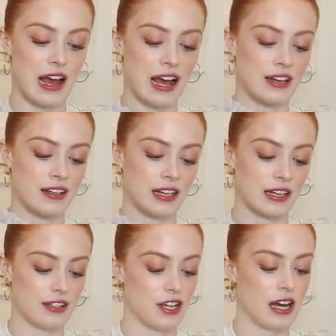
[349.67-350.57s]
and
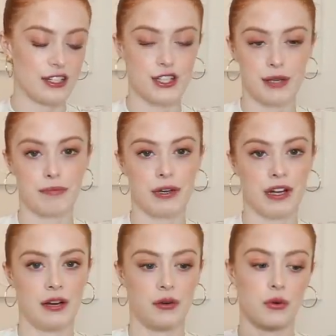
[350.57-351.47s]
like a tight
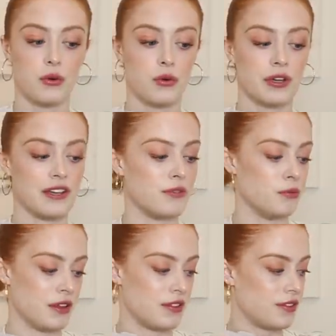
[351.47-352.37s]
jumper or
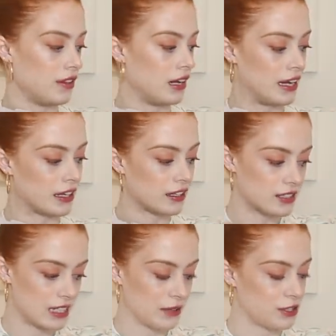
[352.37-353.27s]
even with like
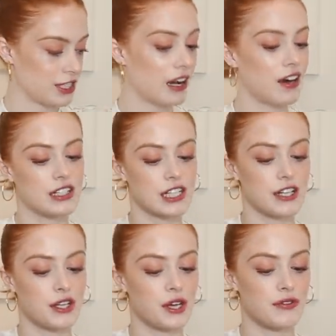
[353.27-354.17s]
a slouchy
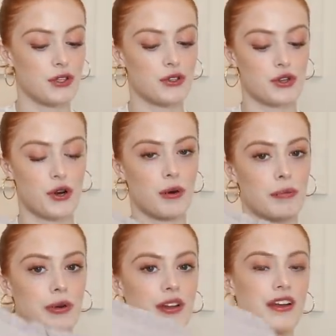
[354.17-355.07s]
cardigan over the top.